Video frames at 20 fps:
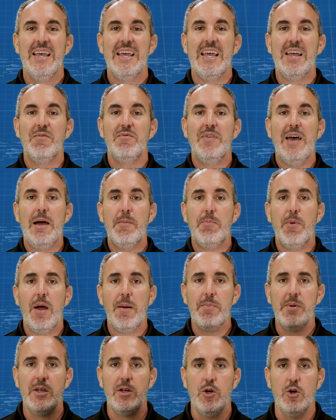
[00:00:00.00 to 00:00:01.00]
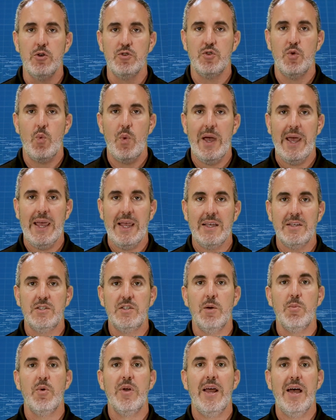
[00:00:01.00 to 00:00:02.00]
if that property goes away,
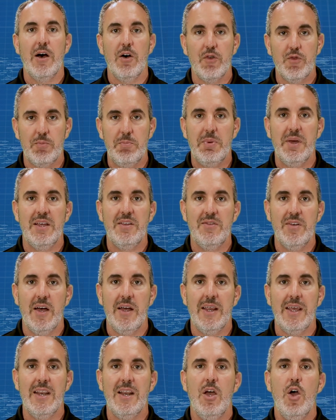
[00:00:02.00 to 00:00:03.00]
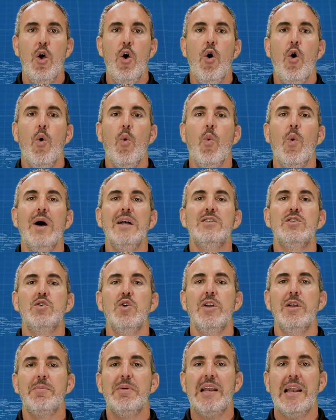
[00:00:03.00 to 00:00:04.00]
someone else bids on it, what's
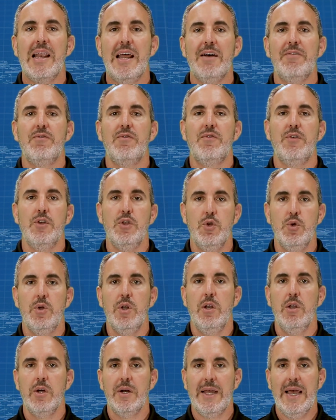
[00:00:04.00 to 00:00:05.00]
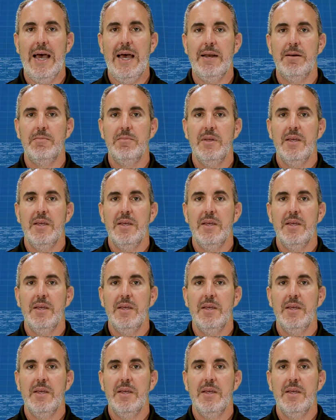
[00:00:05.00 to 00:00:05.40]
going to be left for you to look at?